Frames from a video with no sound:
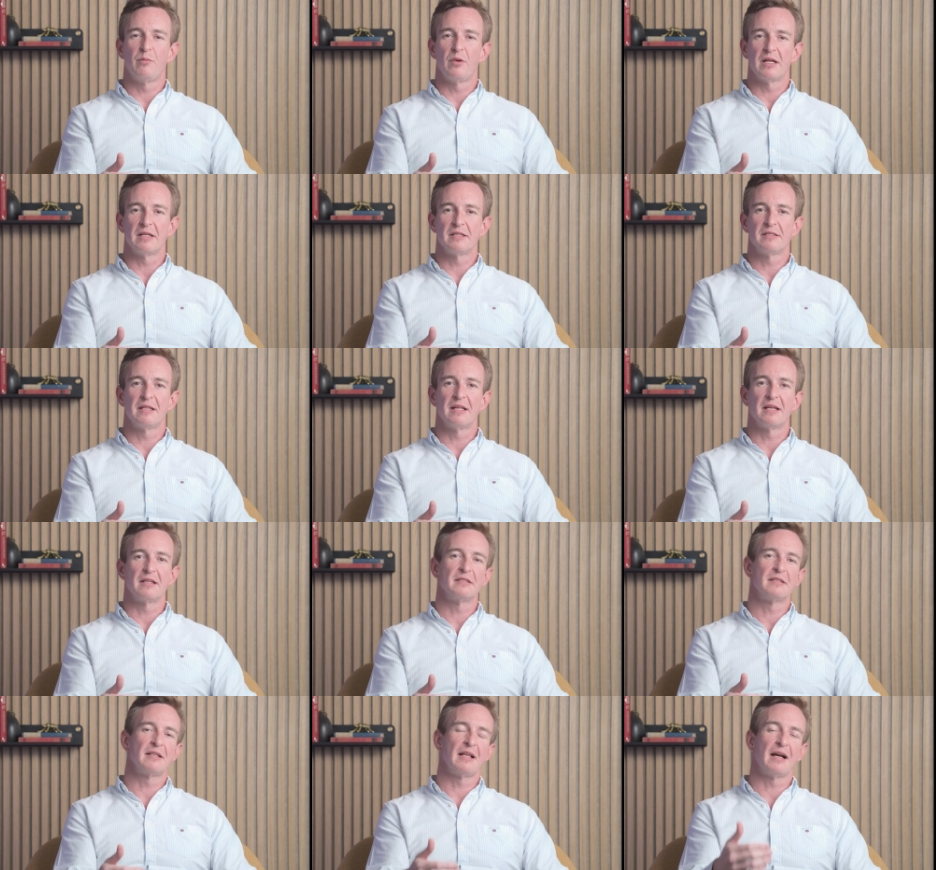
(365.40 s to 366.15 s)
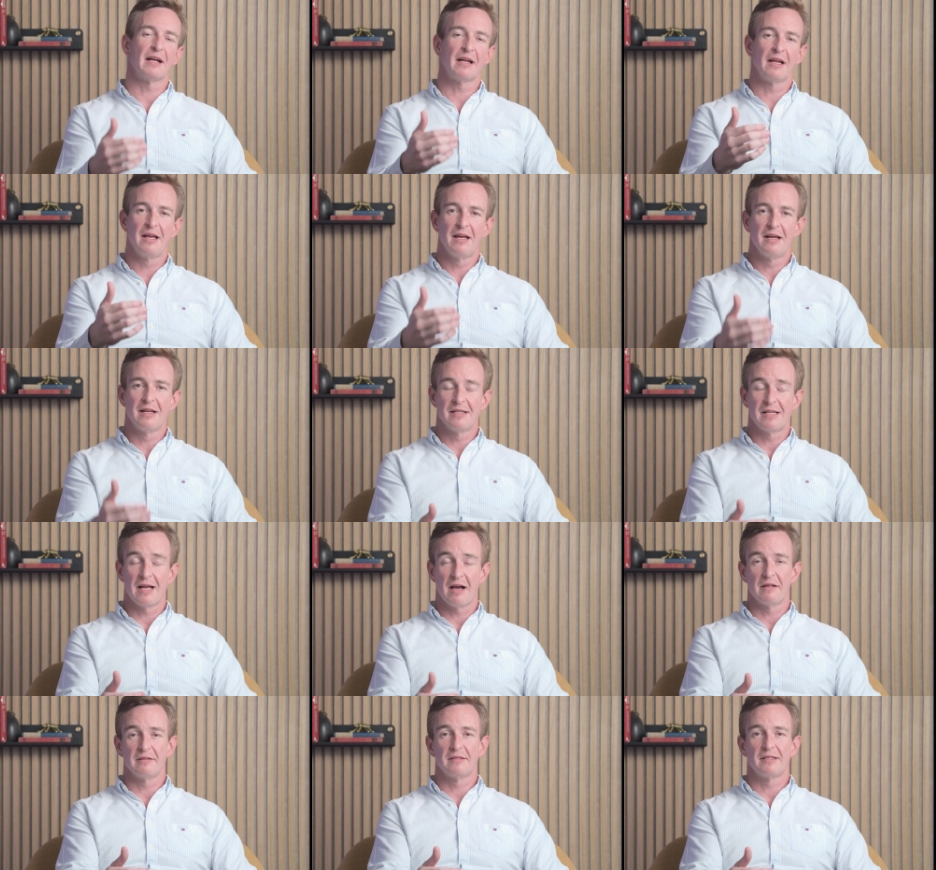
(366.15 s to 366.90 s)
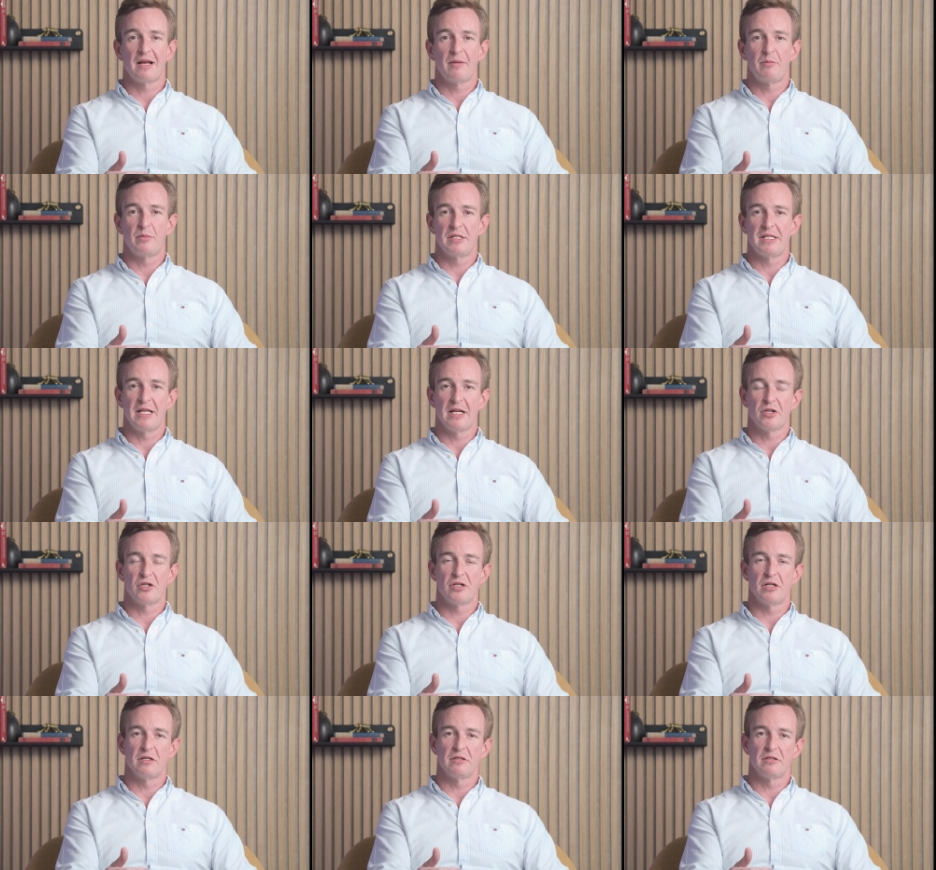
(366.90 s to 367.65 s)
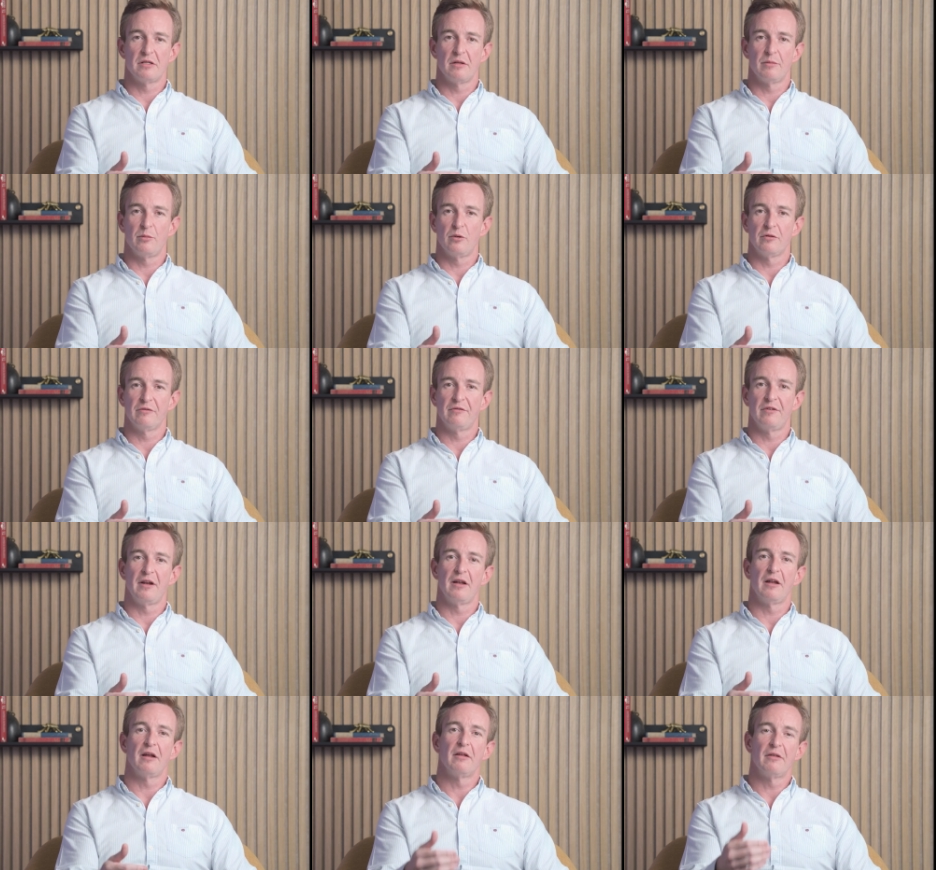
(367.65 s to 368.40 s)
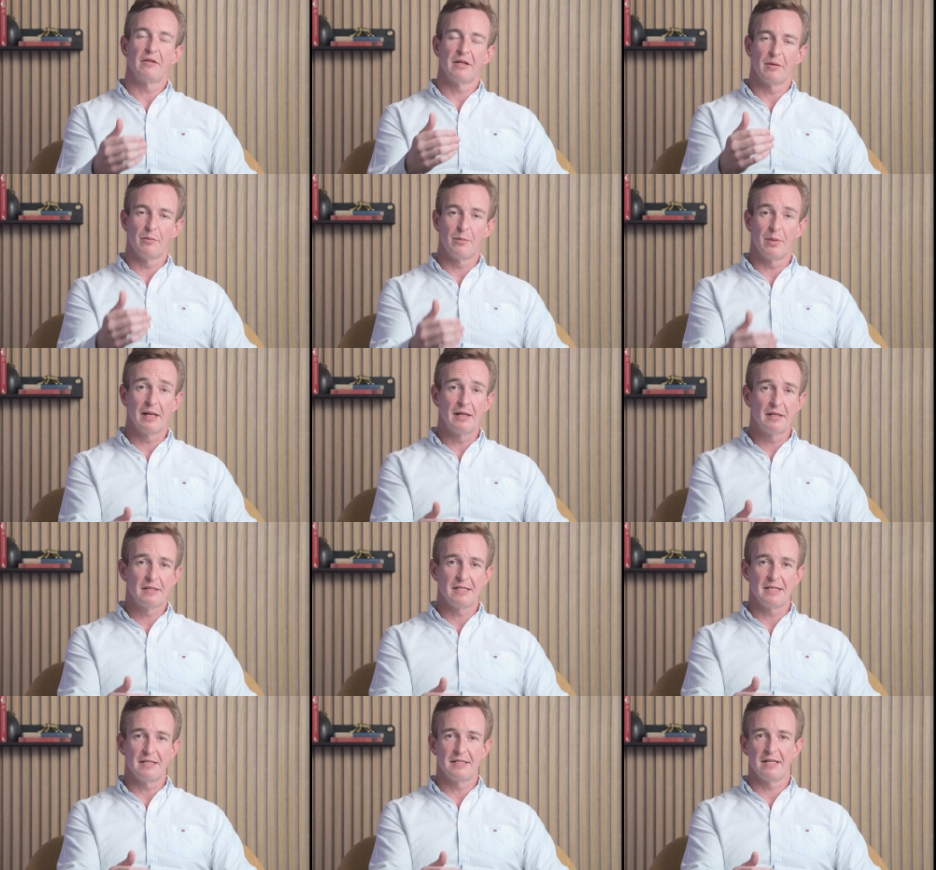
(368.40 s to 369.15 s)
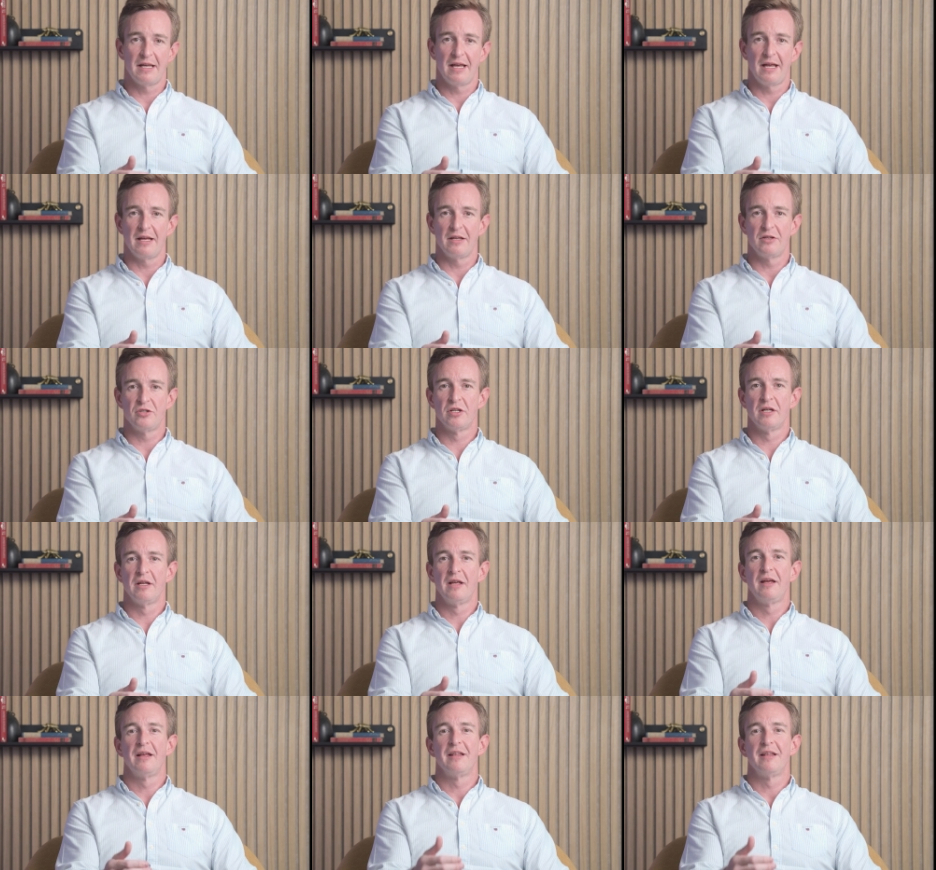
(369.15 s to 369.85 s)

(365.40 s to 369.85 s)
brings things like downside protection into the portfolio, the ability to hedge,